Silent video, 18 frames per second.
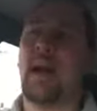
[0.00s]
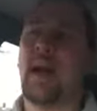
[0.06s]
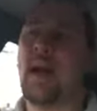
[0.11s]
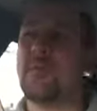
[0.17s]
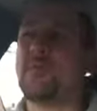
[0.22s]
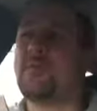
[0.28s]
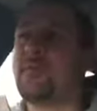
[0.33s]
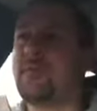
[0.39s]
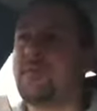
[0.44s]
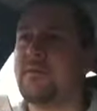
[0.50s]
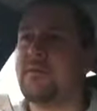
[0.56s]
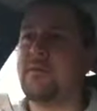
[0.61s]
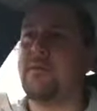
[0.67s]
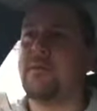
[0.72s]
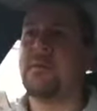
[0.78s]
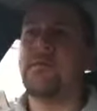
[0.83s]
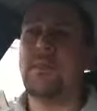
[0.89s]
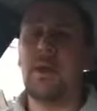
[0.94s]

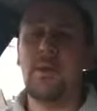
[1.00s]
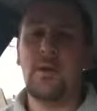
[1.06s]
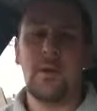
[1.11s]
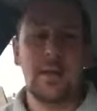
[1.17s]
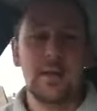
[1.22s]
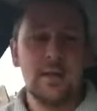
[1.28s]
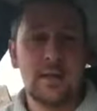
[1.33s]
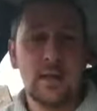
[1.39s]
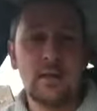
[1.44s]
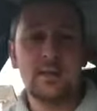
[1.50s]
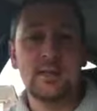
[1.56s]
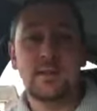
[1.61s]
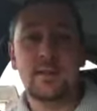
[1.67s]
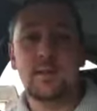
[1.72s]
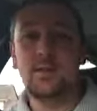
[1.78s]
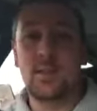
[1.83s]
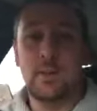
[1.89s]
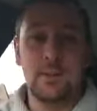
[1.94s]
have the mirroring done
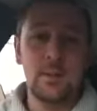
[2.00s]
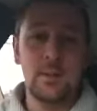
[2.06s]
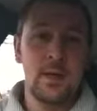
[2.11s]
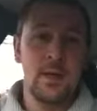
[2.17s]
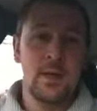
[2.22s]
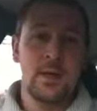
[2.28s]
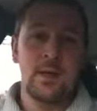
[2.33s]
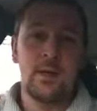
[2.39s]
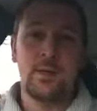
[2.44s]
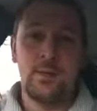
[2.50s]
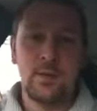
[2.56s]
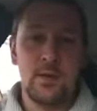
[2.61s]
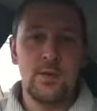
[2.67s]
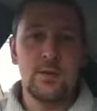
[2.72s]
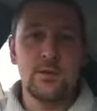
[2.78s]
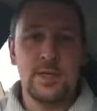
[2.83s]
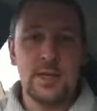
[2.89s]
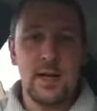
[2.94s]
to them
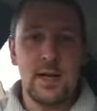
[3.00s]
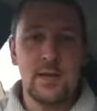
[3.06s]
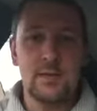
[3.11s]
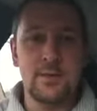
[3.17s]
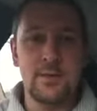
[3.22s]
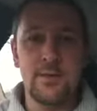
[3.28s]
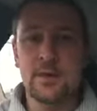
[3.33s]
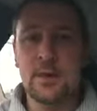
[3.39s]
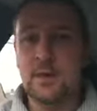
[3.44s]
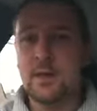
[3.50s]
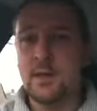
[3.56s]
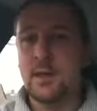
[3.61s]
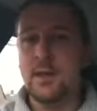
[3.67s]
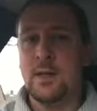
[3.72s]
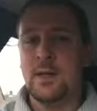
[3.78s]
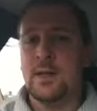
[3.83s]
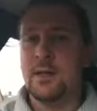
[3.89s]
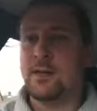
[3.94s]
through themselves.
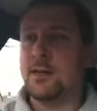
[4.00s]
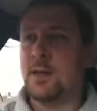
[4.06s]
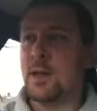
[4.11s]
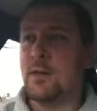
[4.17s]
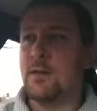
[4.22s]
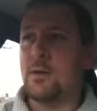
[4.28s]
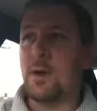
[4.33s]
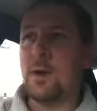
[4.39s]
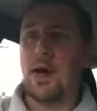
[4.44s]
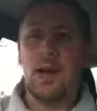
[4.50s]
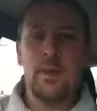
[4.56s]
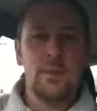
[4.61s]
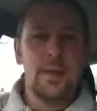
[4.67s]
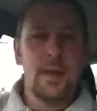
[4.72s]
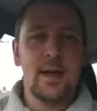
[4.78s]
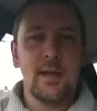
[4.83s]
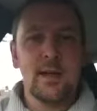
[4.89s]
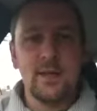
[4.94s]
So I hope
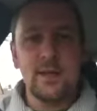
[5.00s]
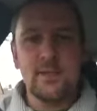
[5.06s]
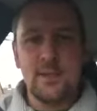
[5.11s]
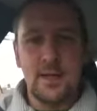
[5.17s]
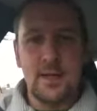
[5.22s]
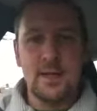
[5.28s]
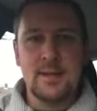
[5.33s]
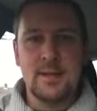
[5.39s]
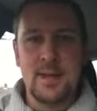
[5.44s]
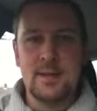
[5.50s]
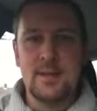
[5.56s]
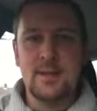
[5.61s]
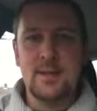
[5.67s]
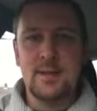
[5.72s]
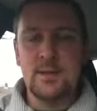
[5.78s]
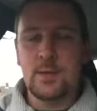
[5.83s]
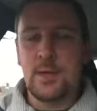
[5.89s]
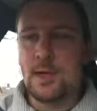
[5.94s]
that kind of makes
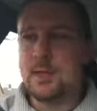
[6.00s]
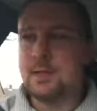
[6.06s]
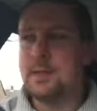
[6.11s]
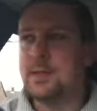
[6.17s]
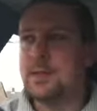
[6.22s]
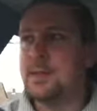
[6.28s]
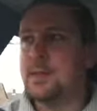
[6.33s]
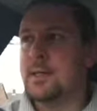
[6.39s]
sense as well.